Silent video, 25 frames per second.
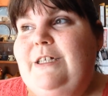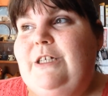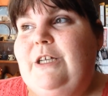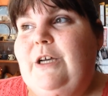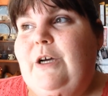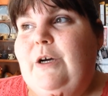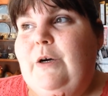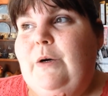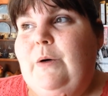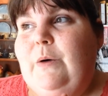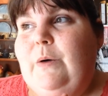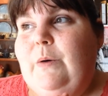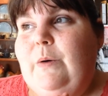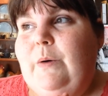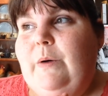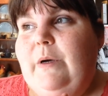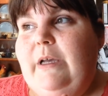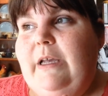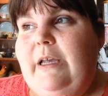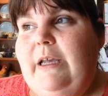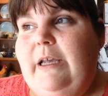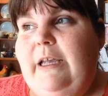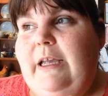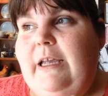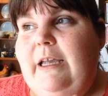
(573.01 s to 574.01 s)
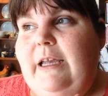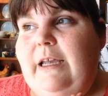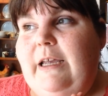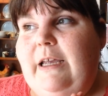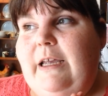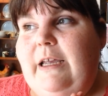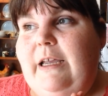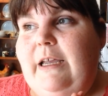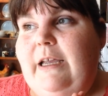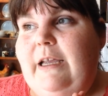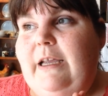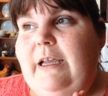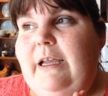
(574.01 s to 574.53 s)
So
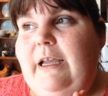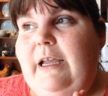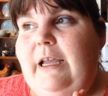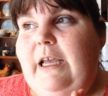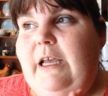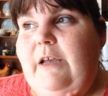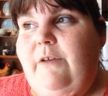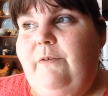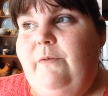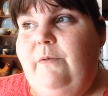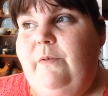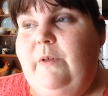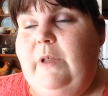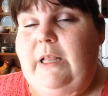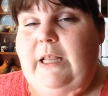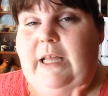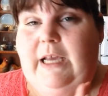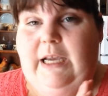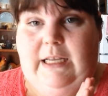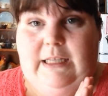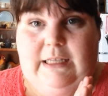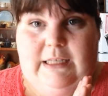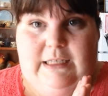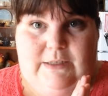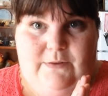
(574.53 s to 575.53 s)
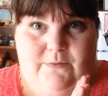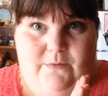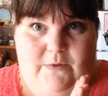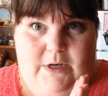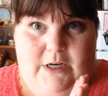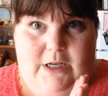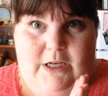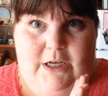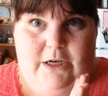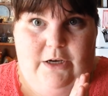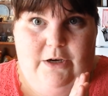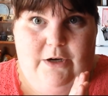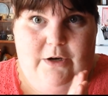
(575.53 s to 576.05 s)
if you like this
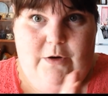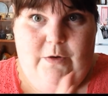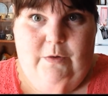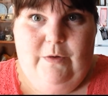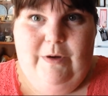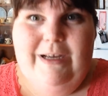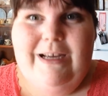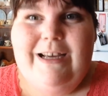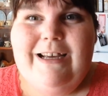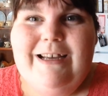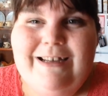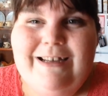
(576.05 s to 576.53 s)
video,